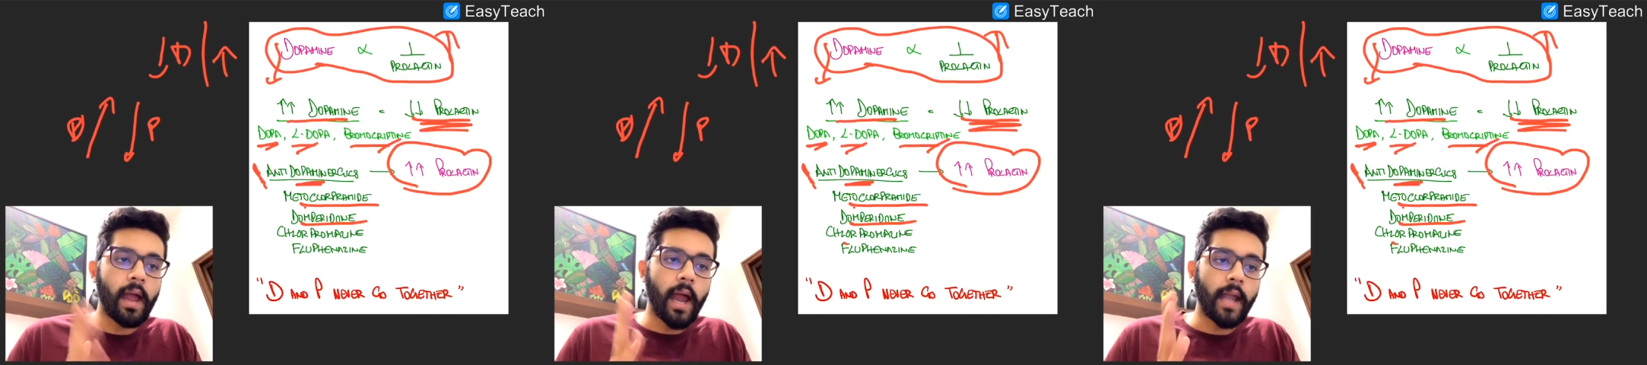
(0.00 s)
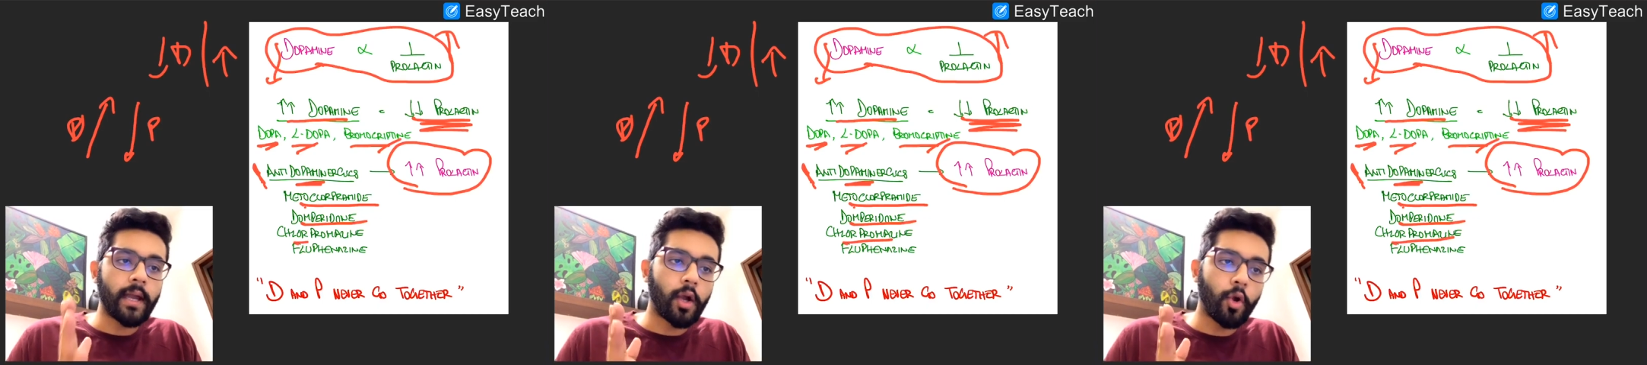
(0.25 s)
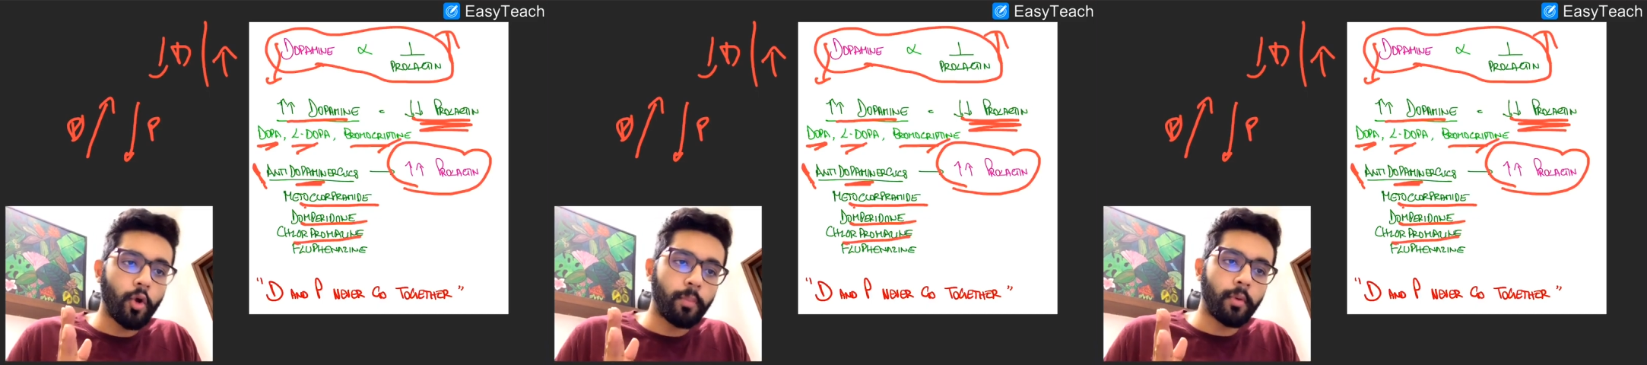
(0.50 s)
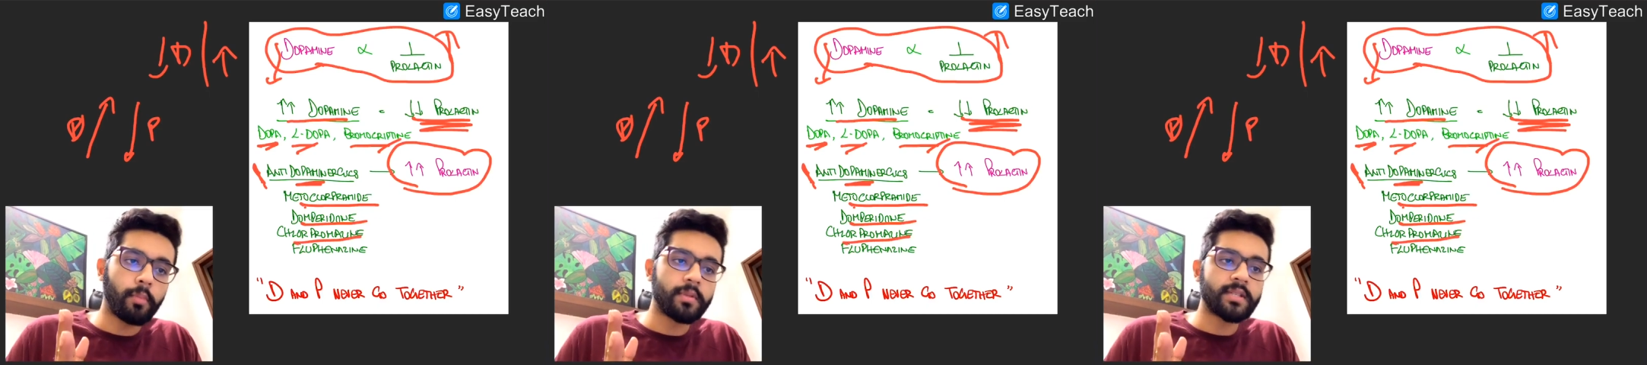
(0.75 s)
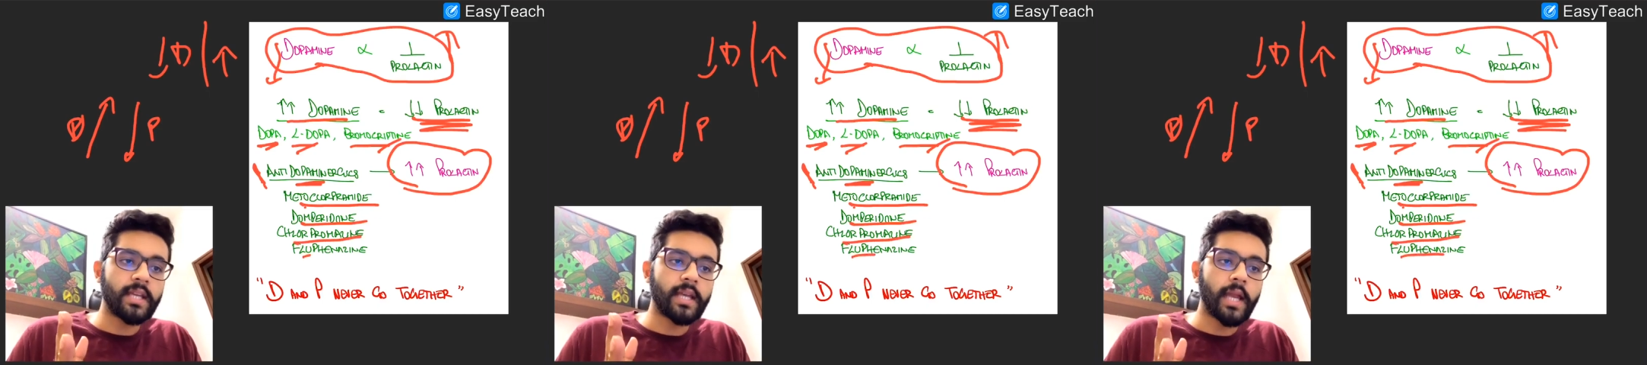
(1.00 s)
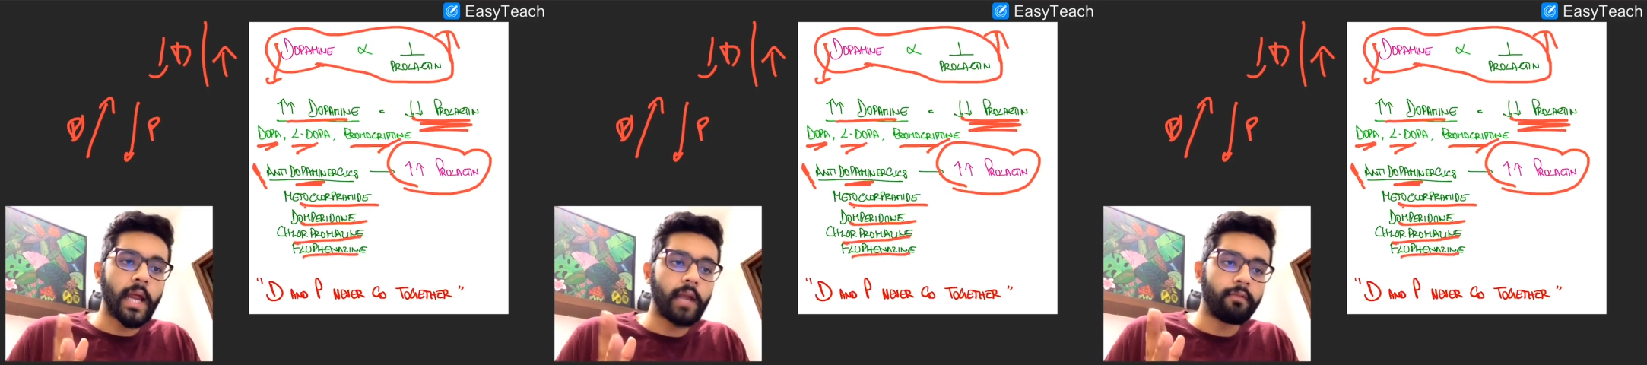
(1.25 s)
and chlorpromazine
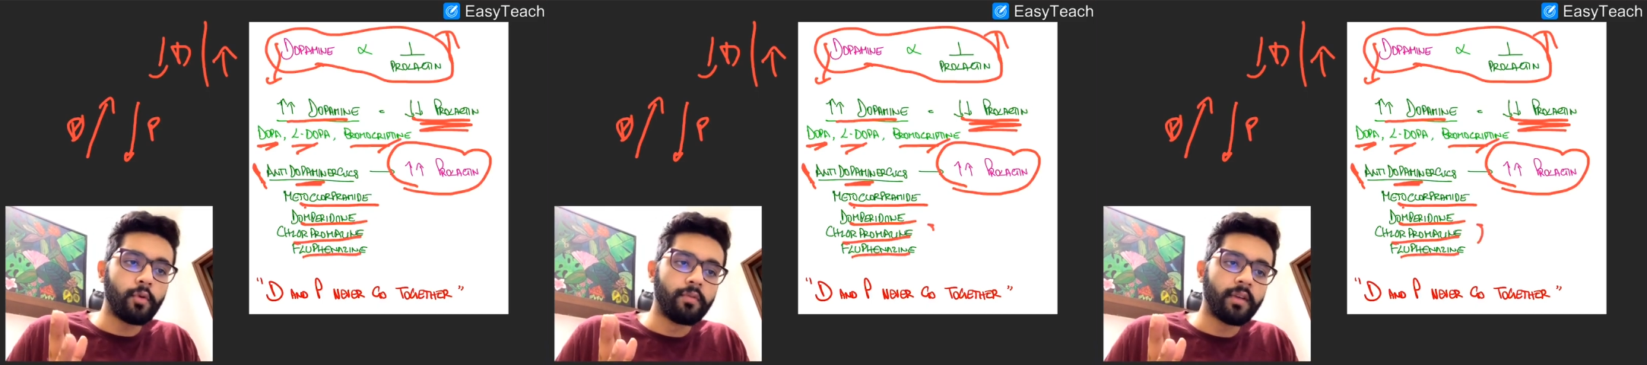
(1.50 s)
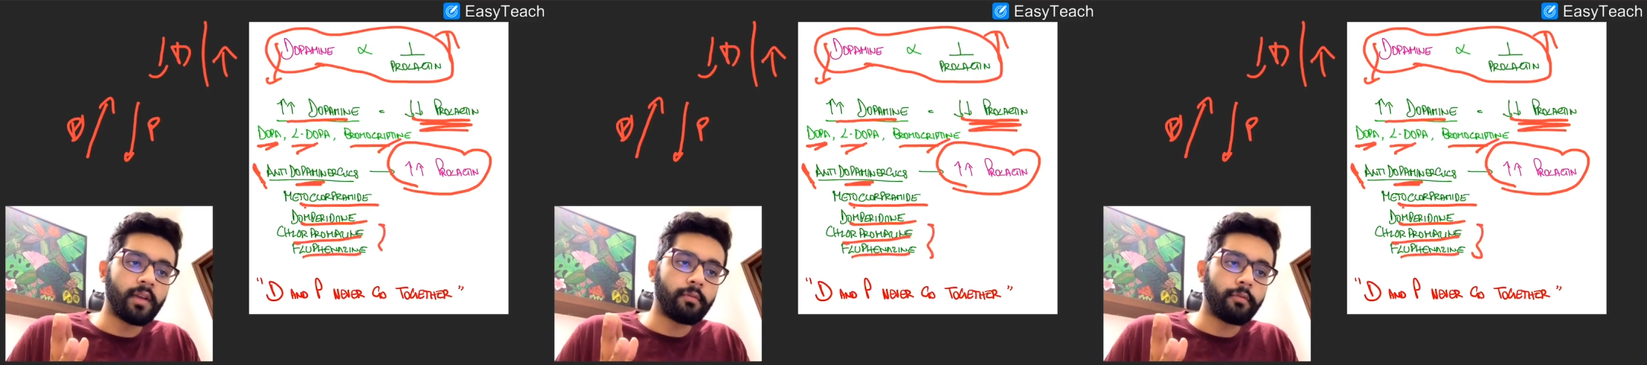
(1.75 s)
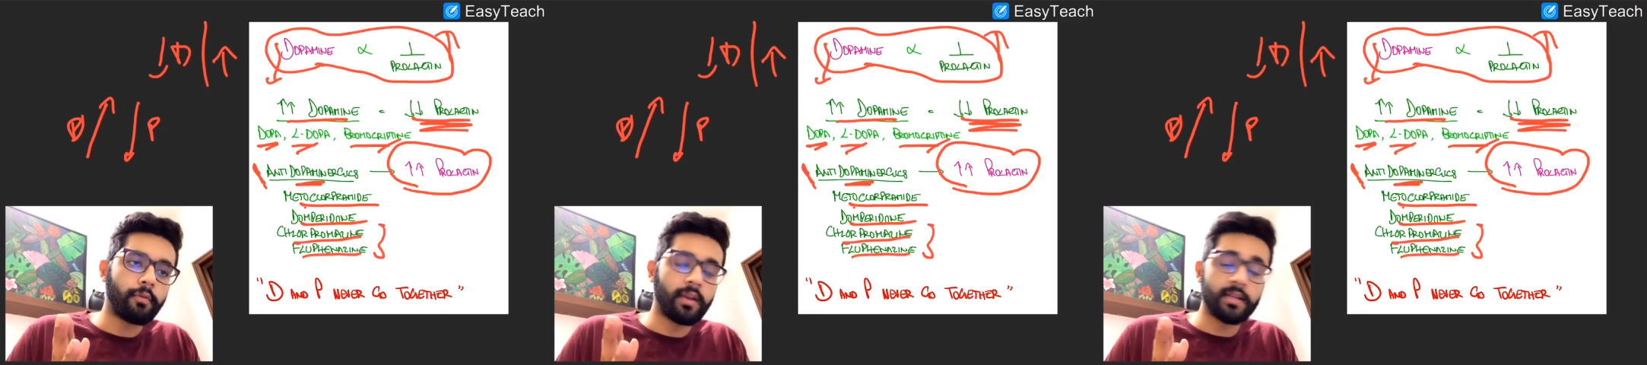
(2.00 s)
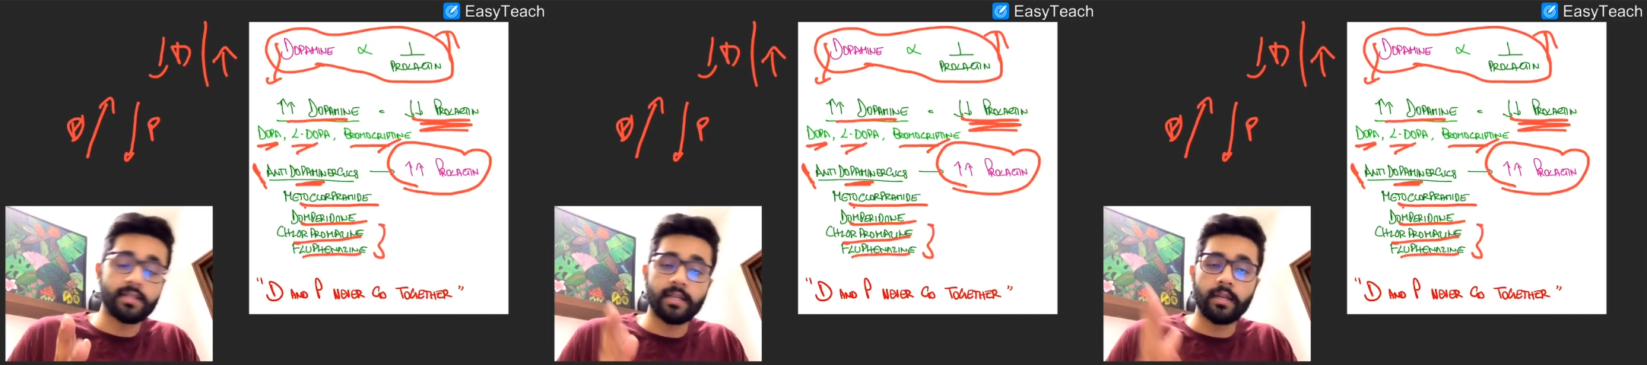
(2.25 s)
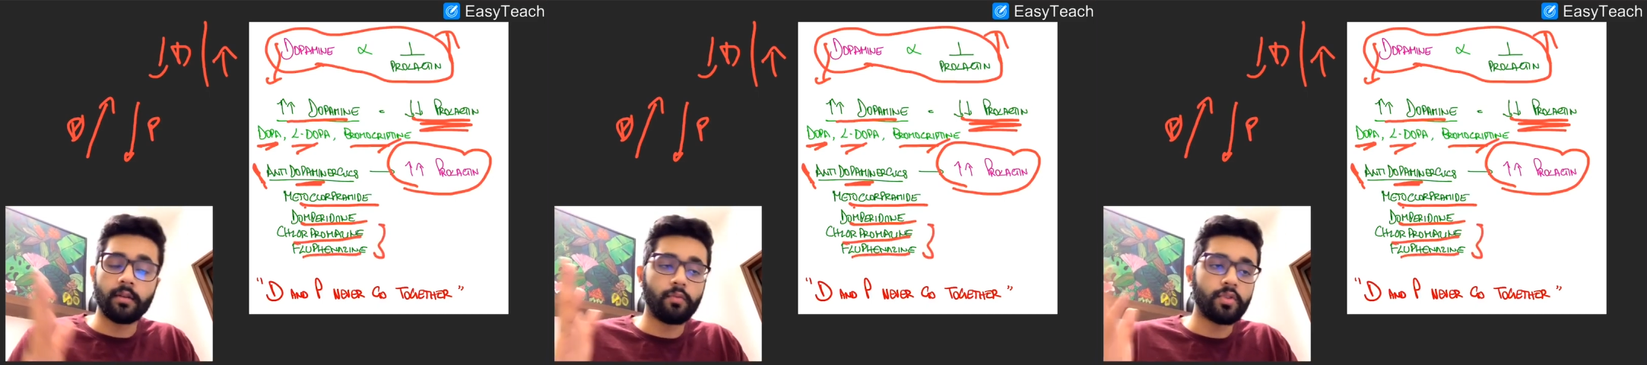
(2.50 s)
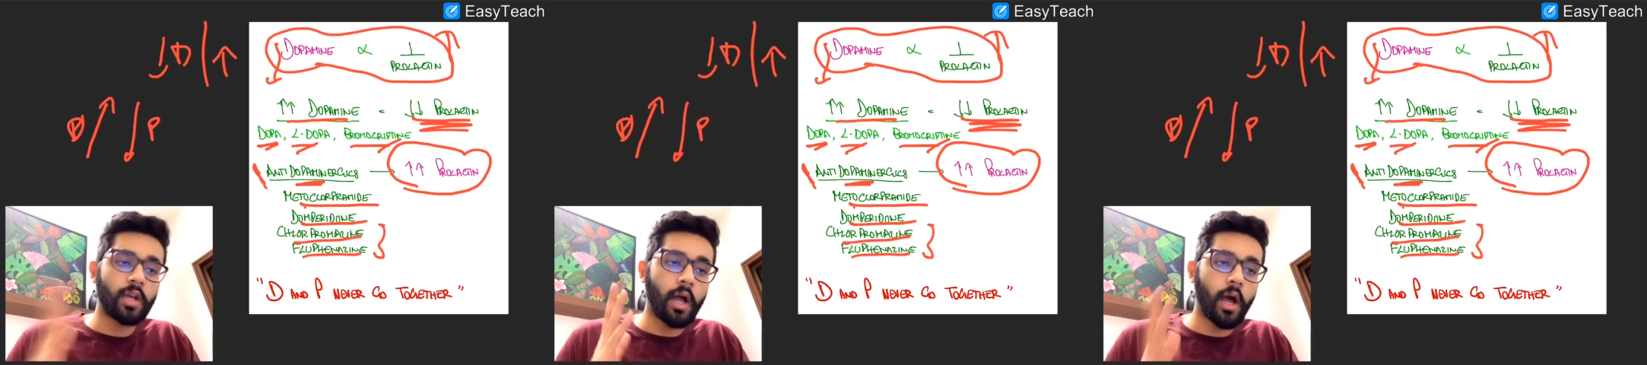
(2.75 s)
and fluphenazine,
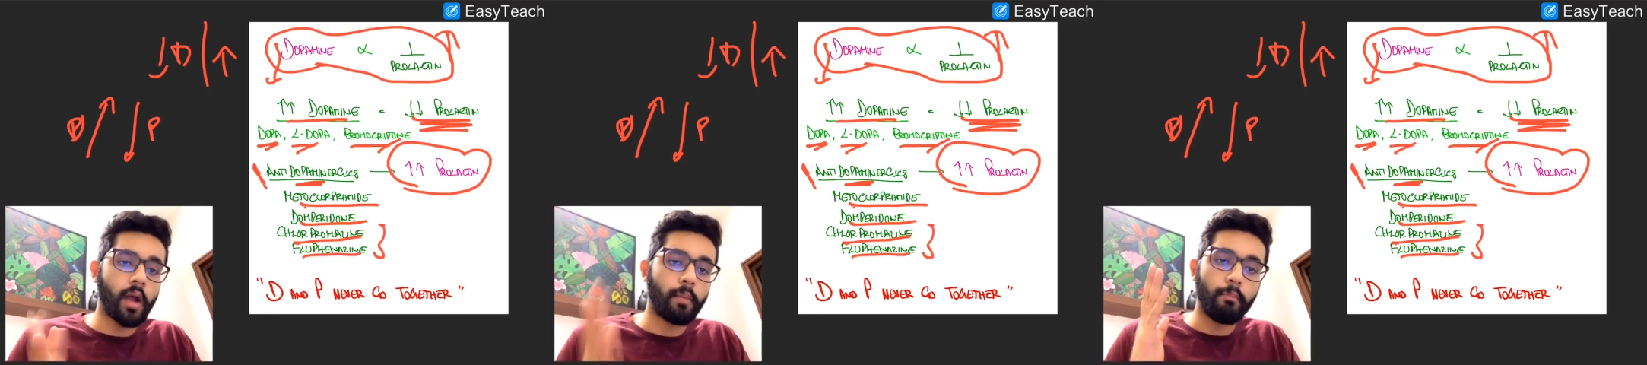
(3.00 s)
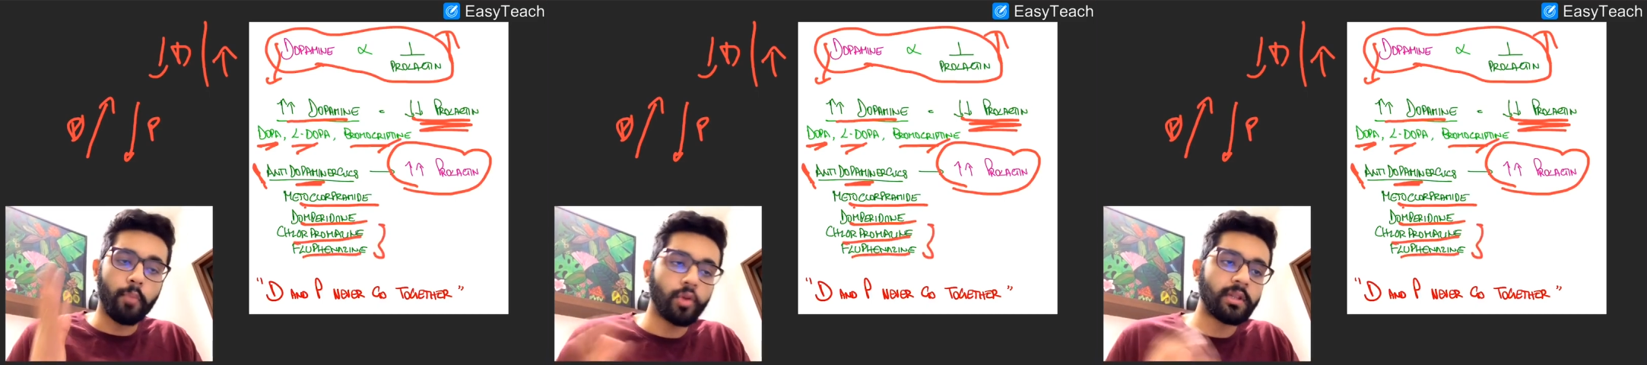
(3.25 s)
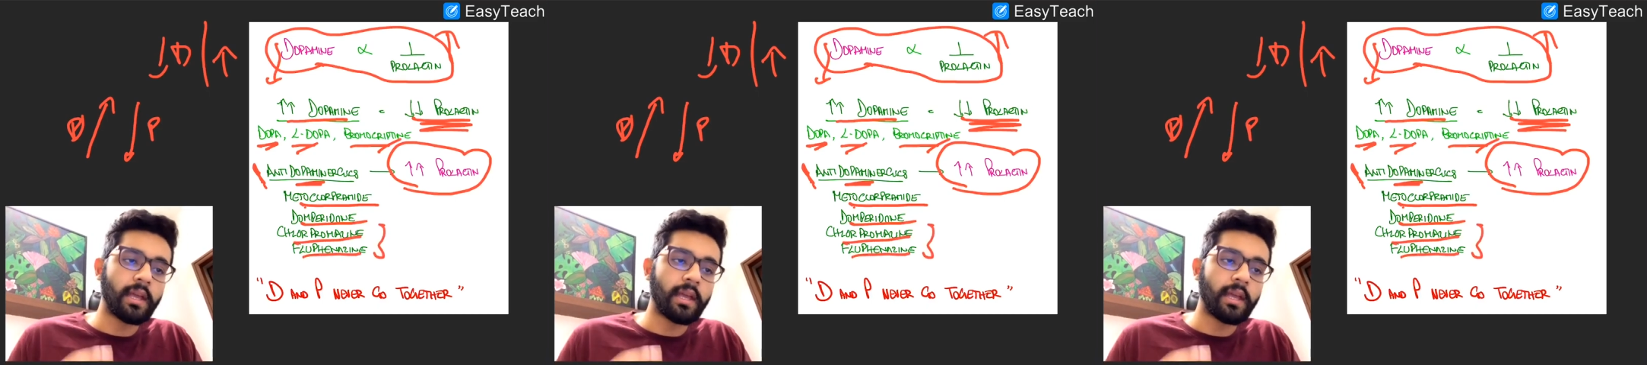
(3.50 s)
which are both